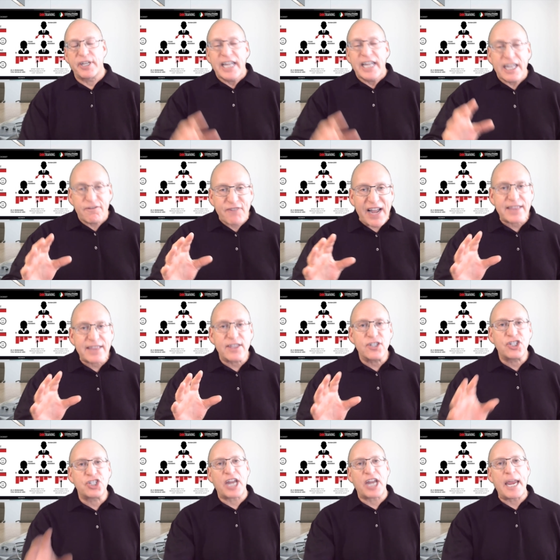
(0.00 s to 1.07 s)
In fact, the
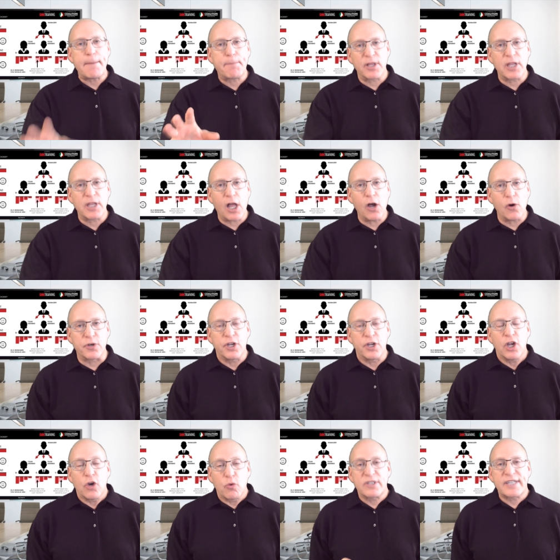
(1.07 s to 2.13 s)
shape alone
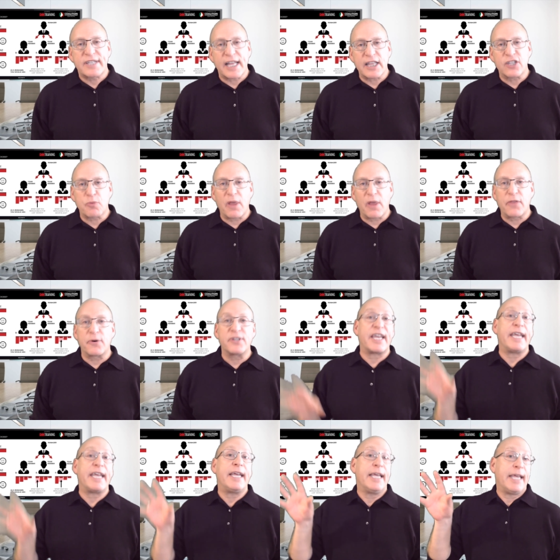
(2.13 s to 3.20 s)
will tell us whether it's
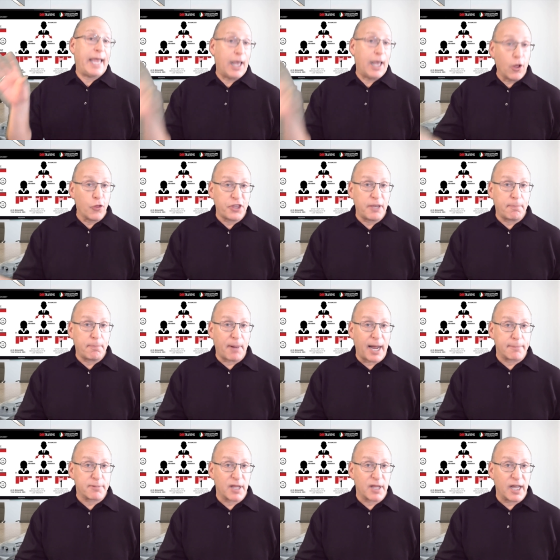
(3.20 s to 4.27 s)
a healthy
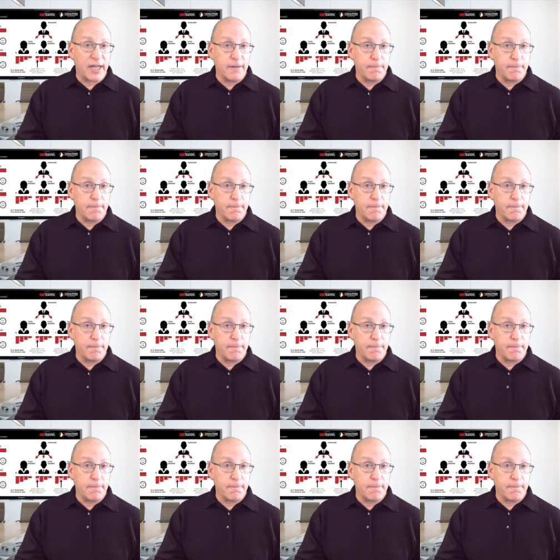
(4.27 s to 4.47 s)
pipeline